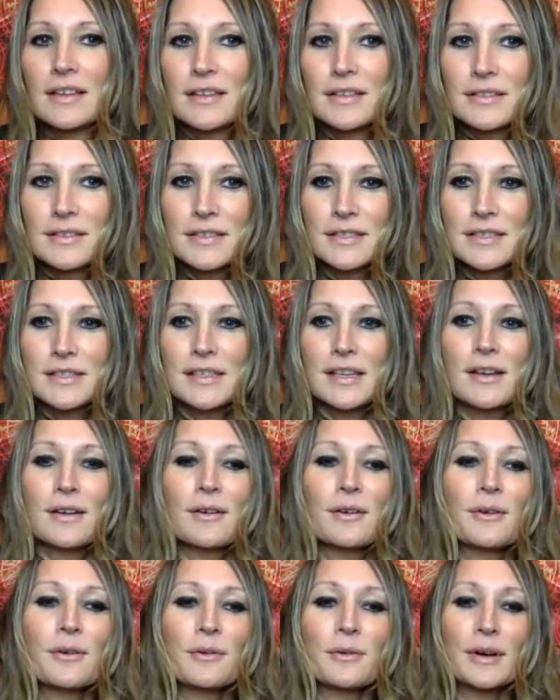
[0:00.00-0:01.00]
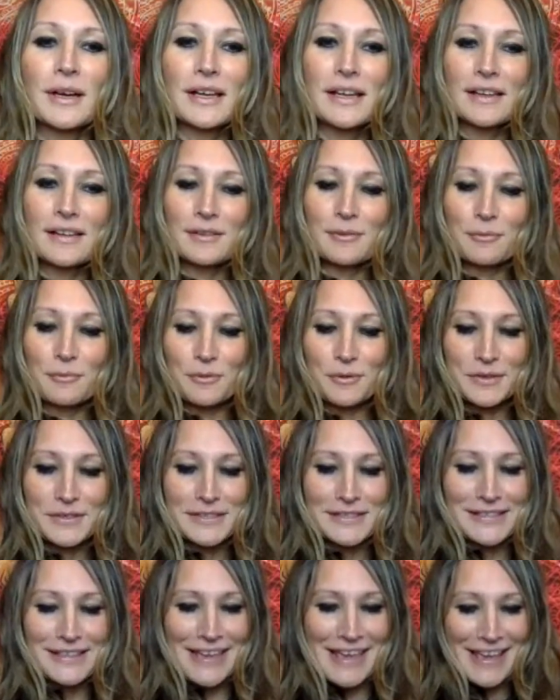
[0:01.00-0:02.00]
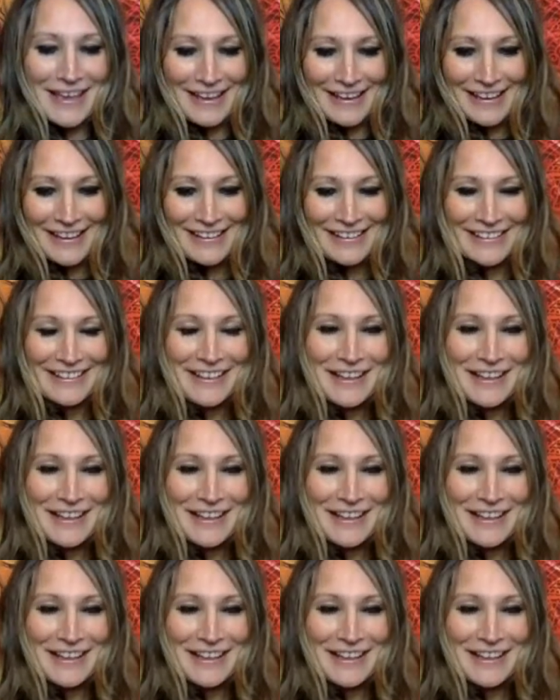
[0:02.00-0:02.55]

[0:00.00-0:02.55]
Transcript: So we'll see.